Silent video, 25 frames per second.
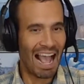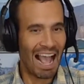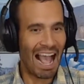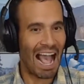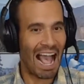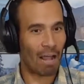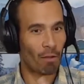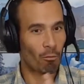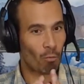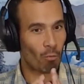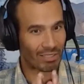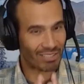
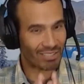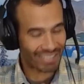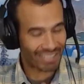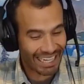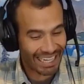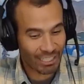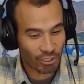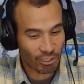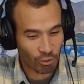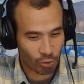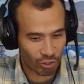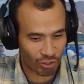And what's
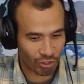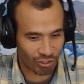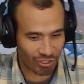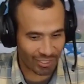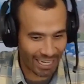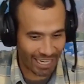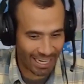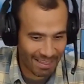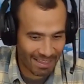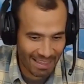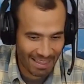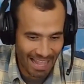
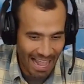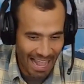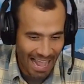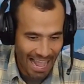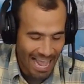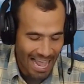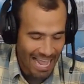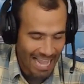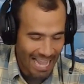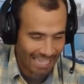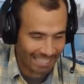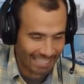interesting,
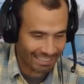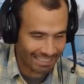and